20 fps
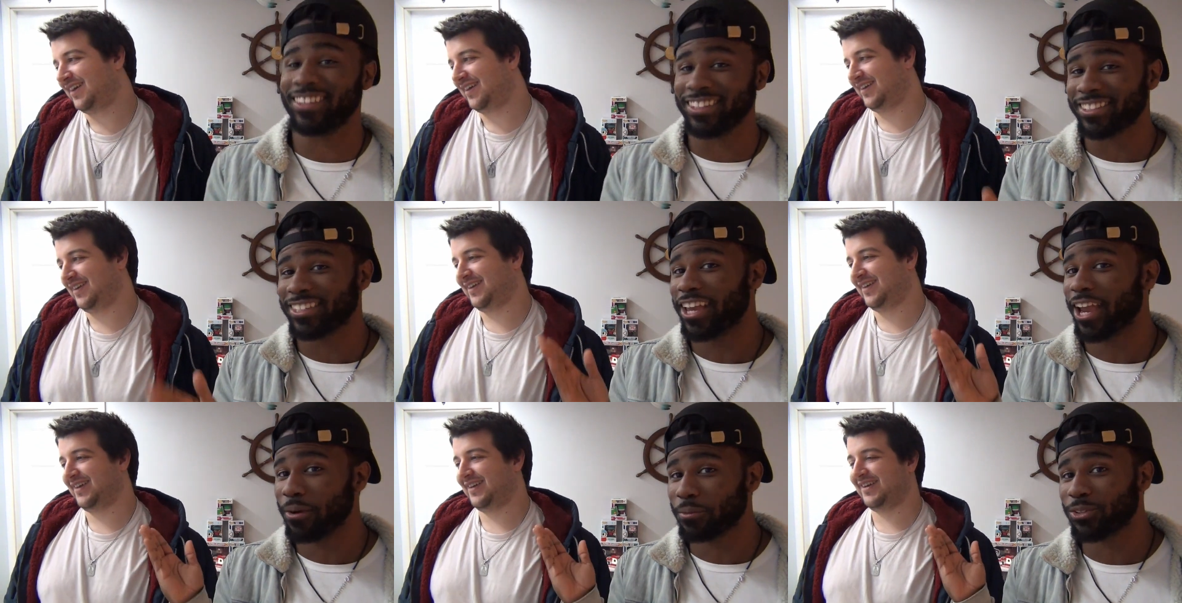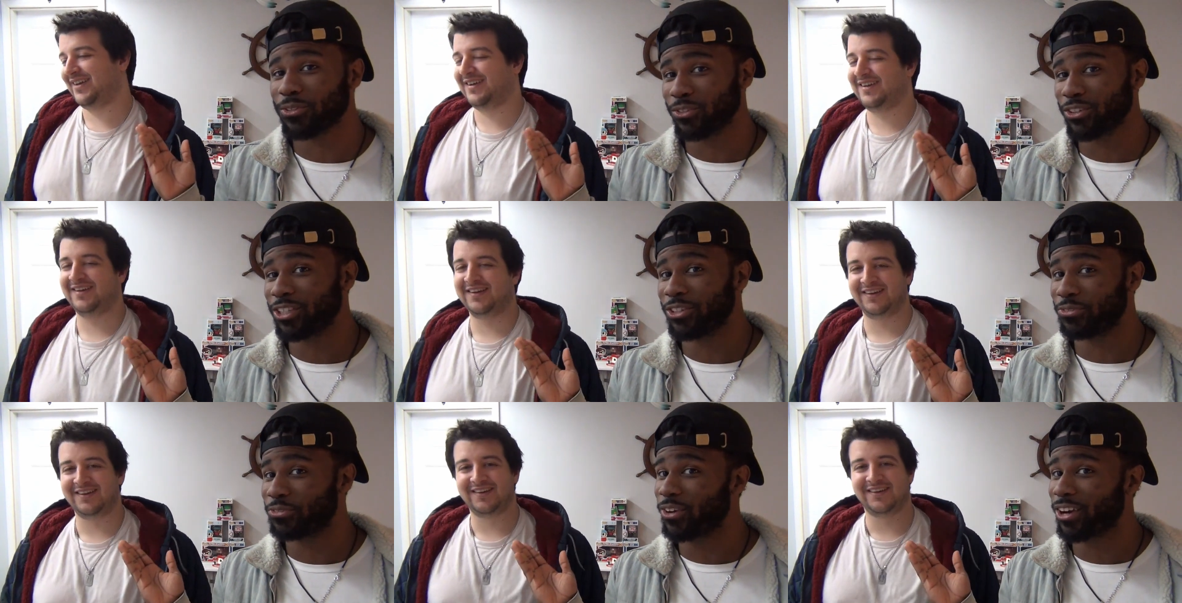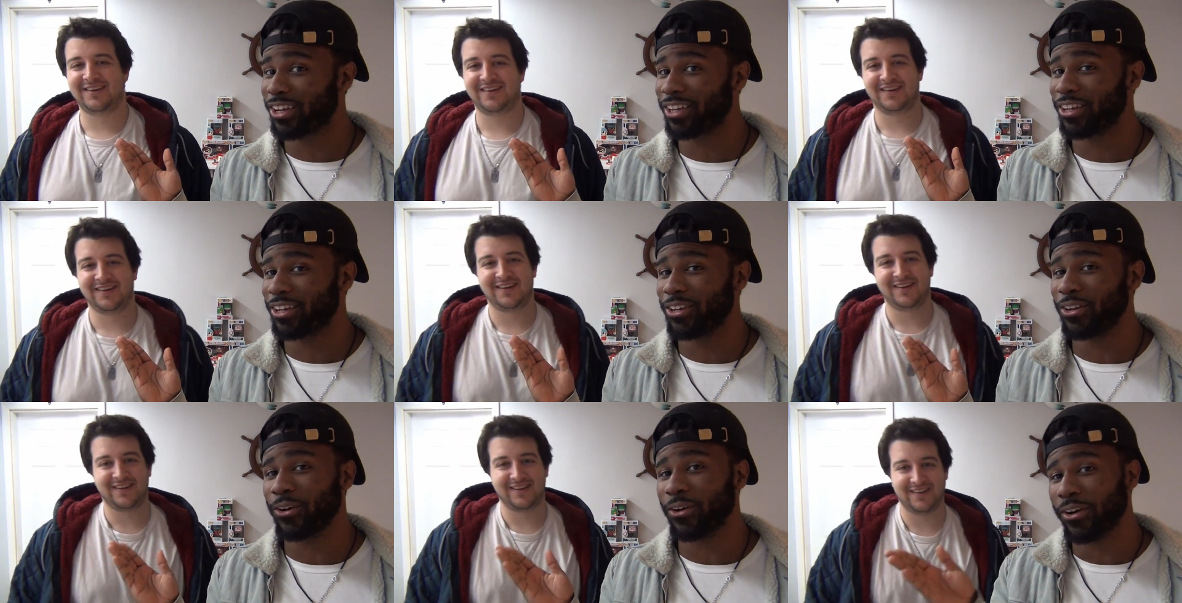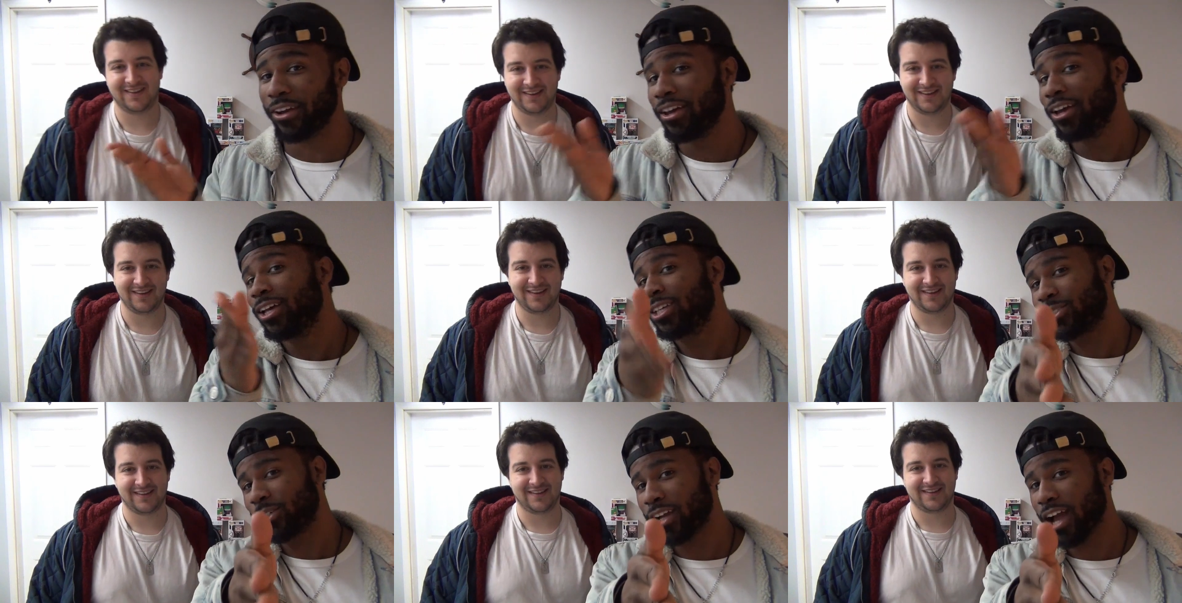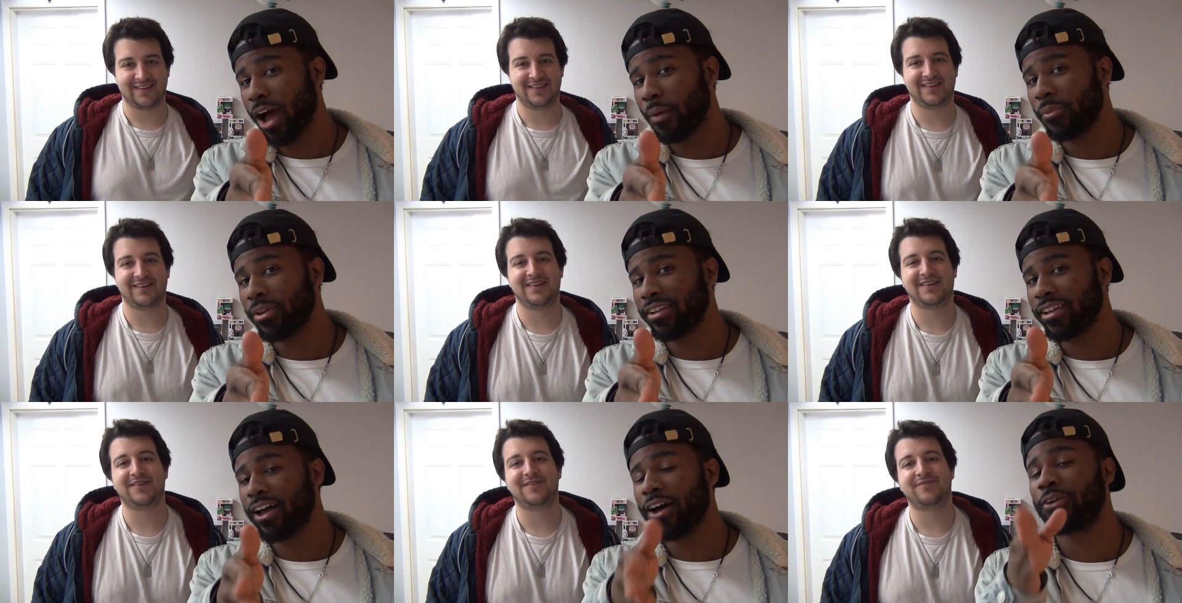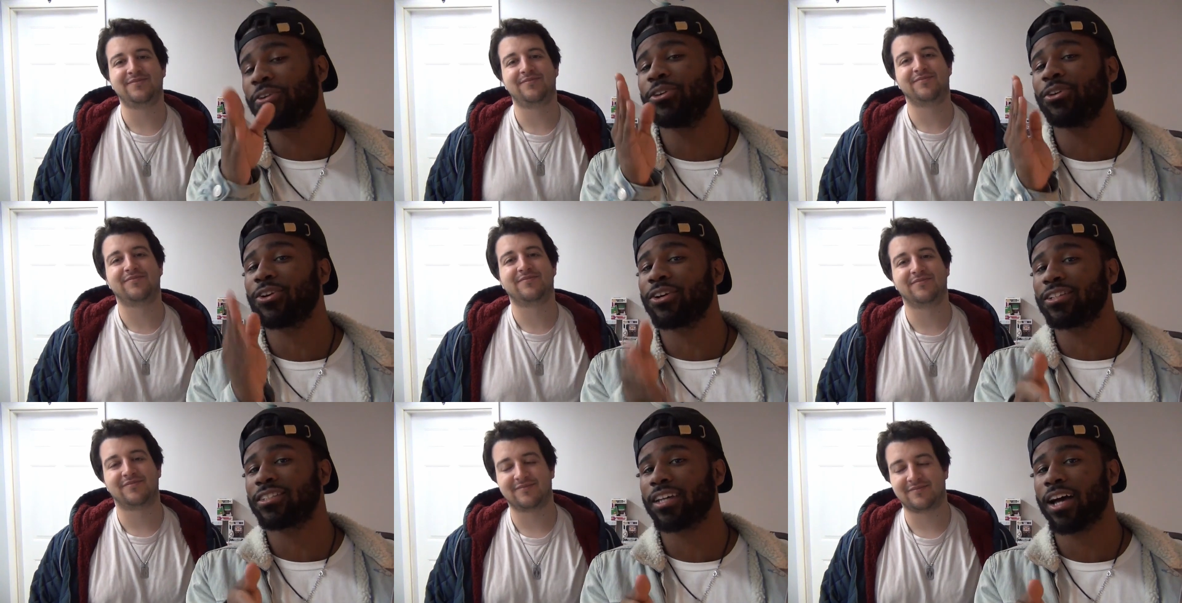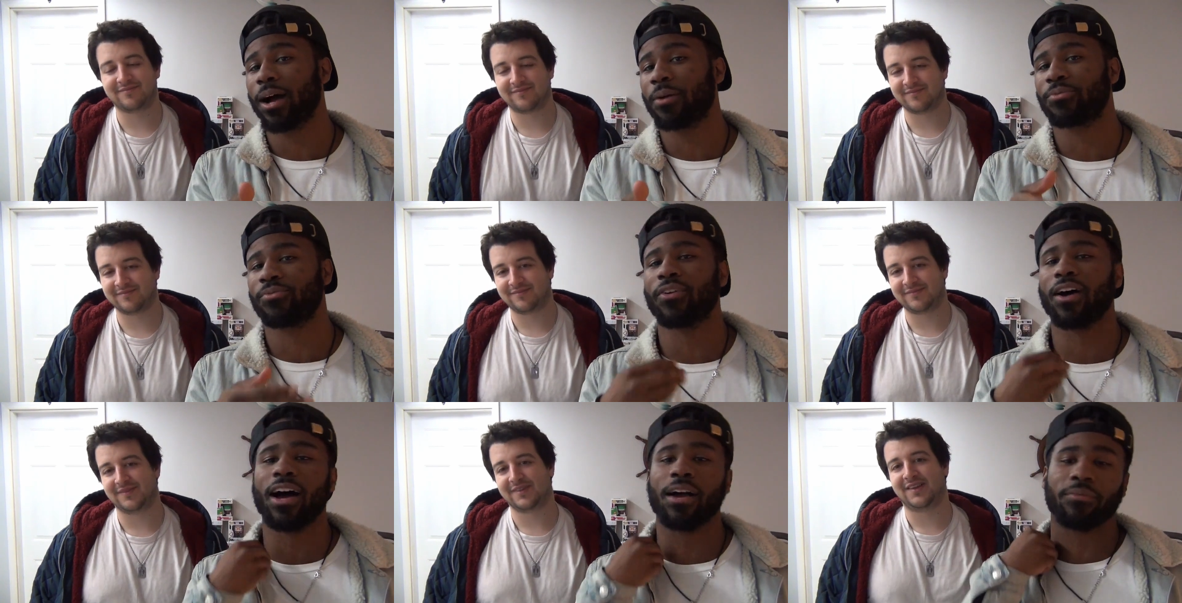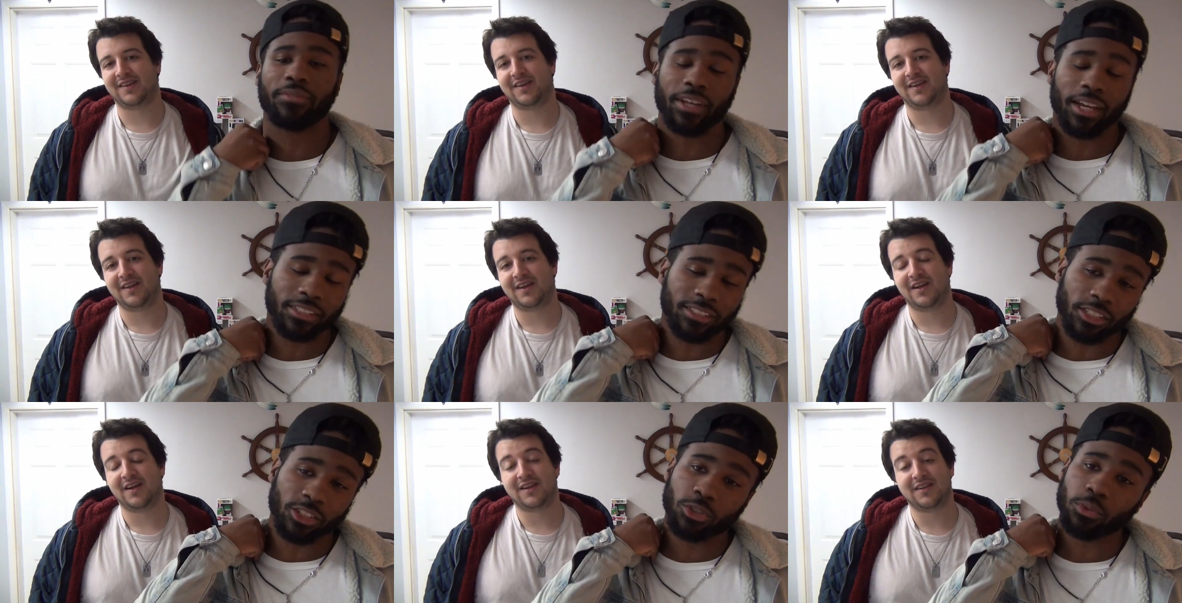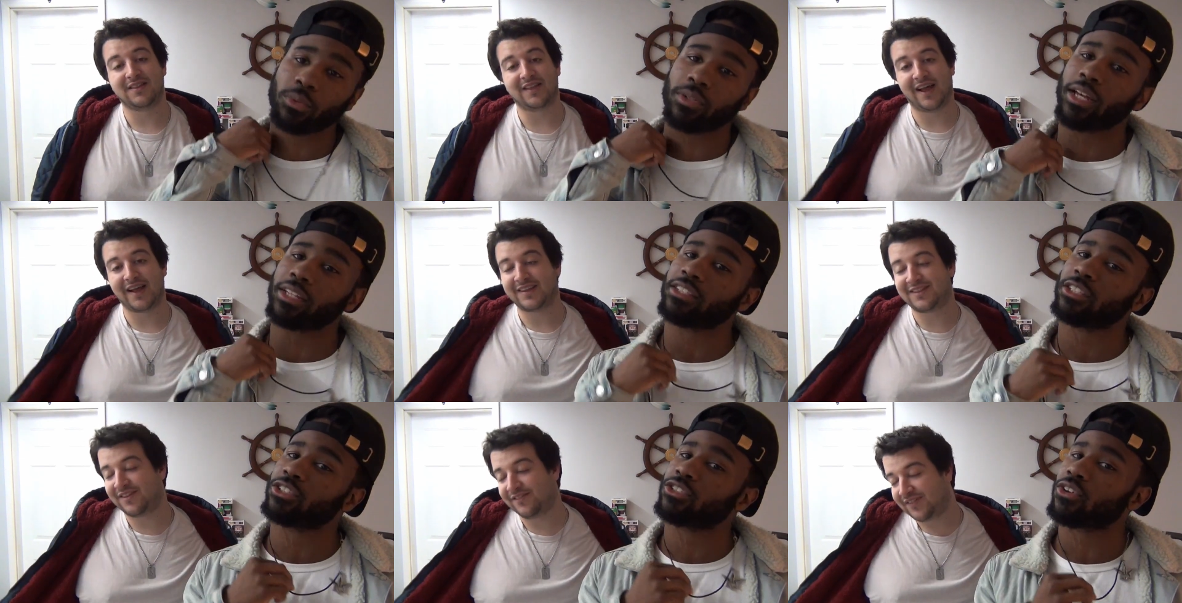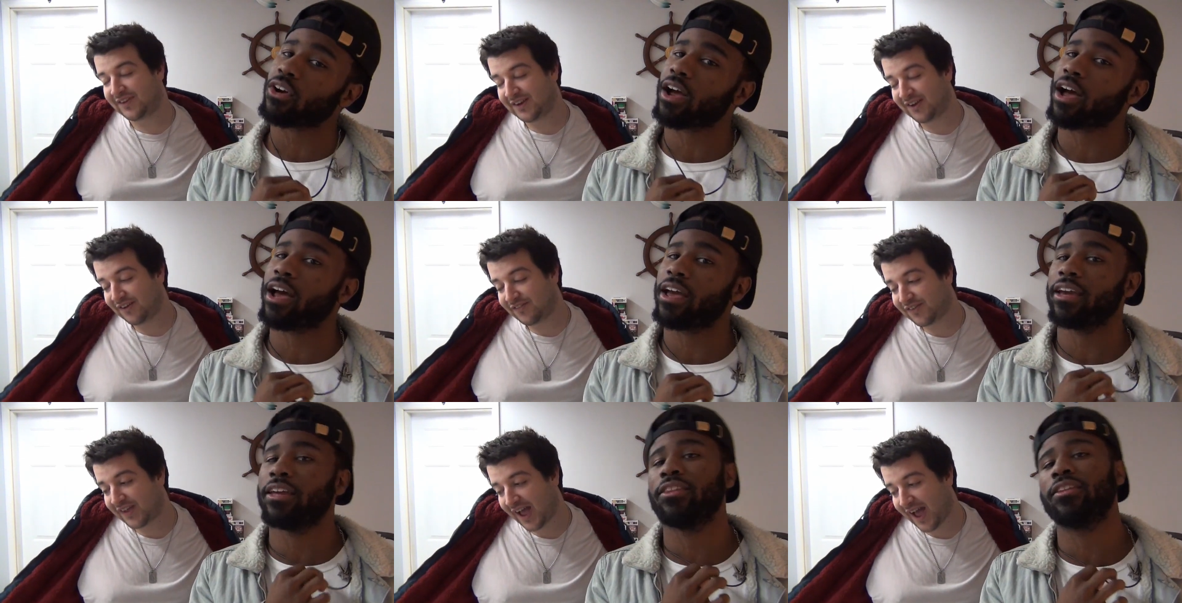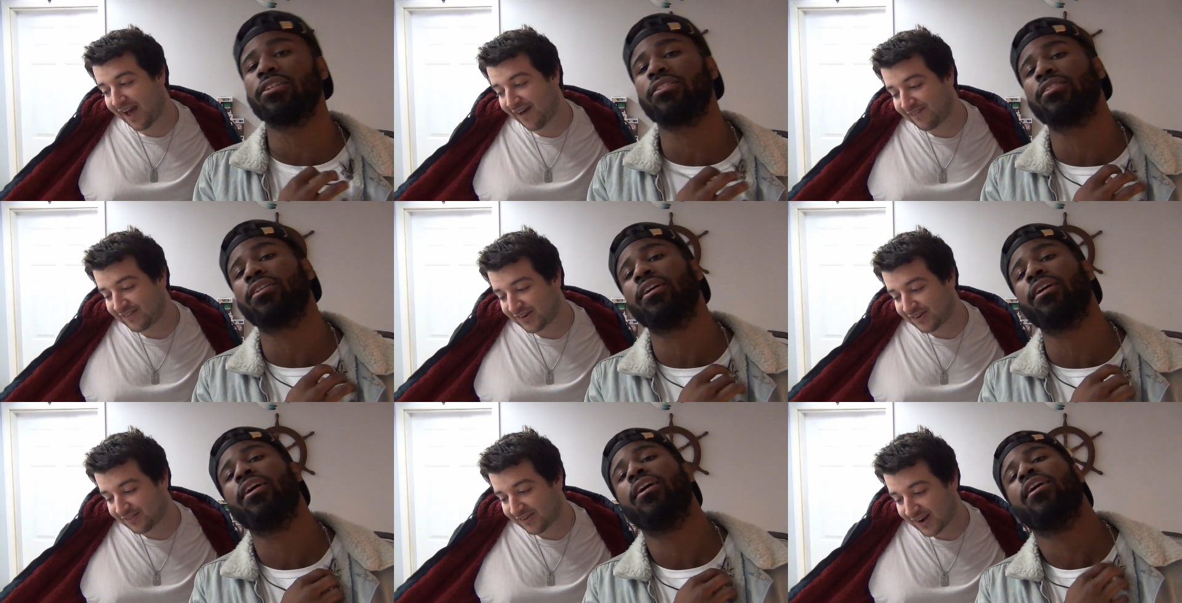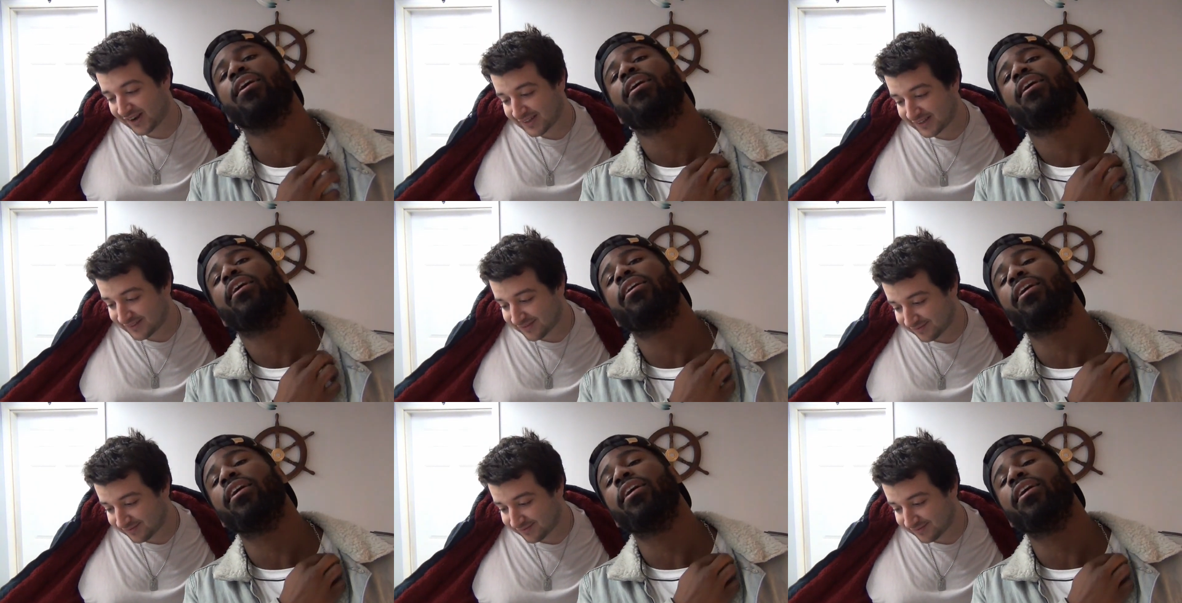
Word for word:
Speaker 1: this camera's really fucking annoying. So comment down your top five decks that you would like, like to try in this year. Already.